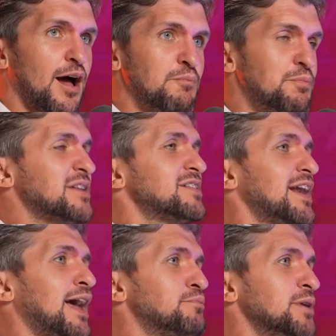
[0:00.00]
a better
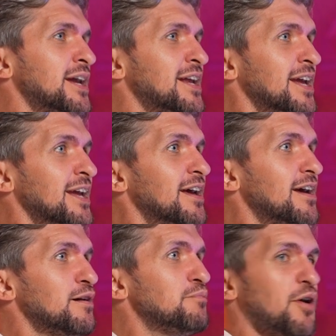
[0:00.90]
Lamborghini
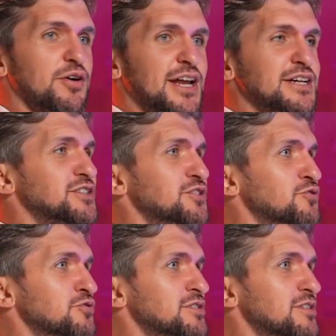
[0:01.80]
parked next to
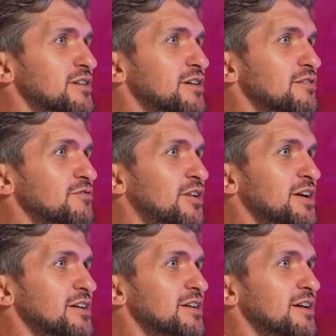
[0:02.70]
yours, right?